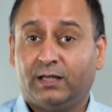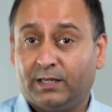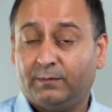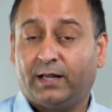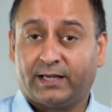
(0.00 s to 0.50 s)

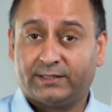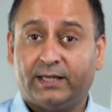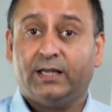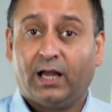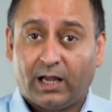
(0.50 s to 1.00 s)
um, like I
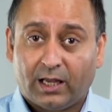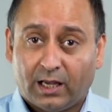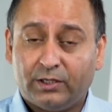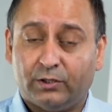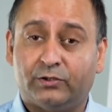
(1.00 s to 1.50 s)
say, I, I,
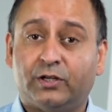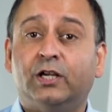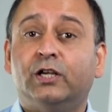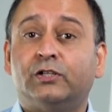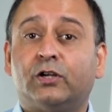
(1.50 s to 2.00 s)
used.
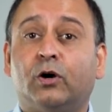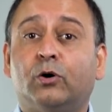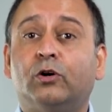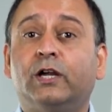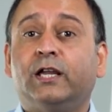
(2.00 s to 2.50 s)

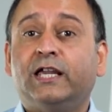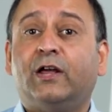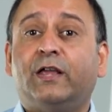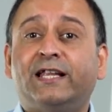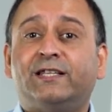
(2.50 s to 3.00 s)
So you know,
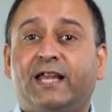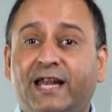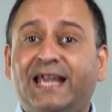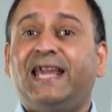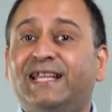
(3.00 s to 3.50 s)
it's
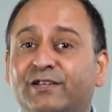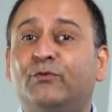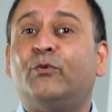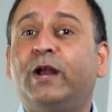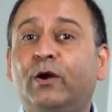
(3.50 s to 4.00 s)
it is a
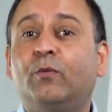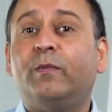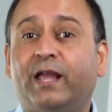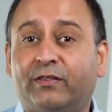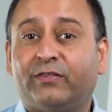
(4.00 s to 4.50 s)
real
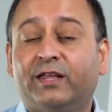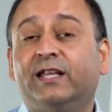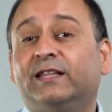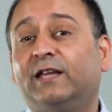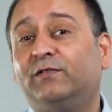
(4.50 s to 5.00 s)
myth
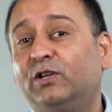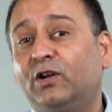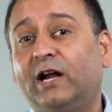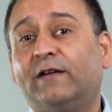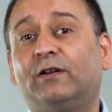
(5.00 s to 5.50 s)
that if you
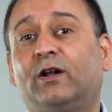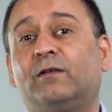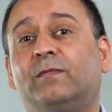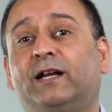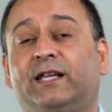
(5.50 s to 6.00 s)
don't have a lot of
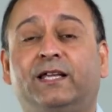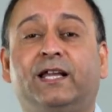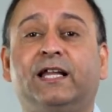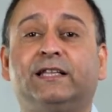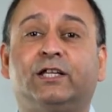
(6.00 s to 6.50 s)
money,
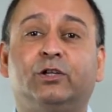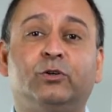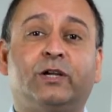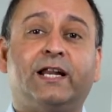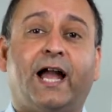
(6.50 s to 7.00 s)
that you
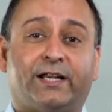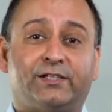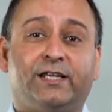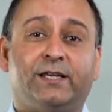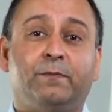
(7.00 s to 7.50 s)
can
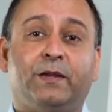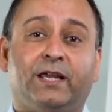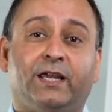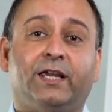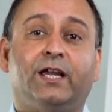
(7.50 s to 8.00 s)
actually
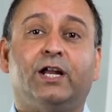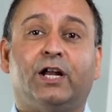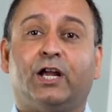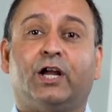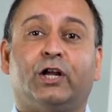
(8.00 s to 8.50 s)
be
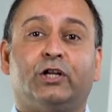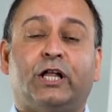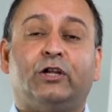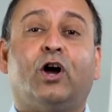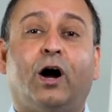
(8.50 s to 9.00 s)
uh, that
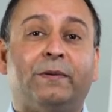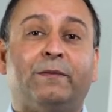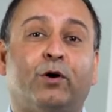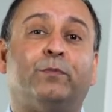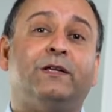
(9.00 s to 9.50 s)
you can't be in
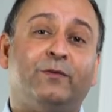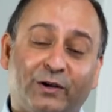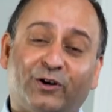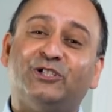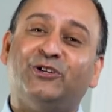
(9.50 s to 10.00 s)
property
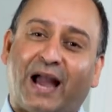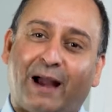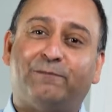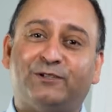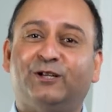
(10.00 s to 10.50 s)
because you
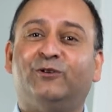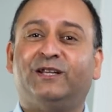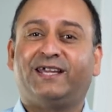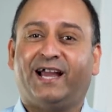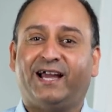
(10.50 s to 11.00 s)
absolutely
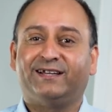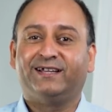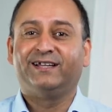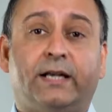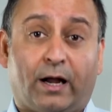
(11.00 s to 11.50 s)
can.
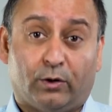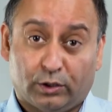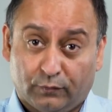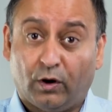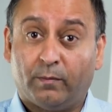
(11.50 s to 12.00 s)
Now
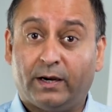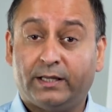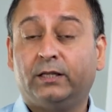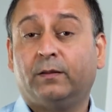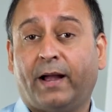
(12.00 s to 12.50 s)
you've got money
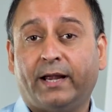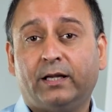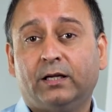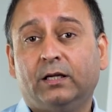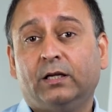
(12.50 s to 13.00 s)
in the bank.
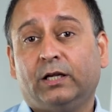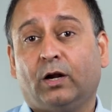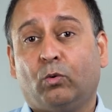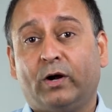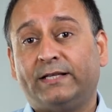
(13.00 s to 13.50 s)
You know
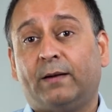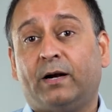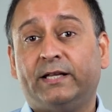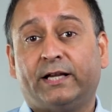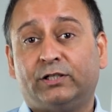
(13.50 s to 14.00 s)
what is that
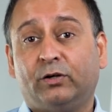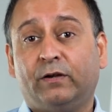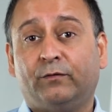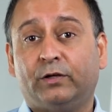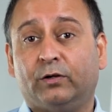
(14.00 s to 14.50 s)
money actually doing
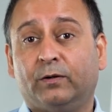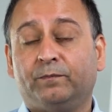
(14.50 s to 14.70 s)
for you?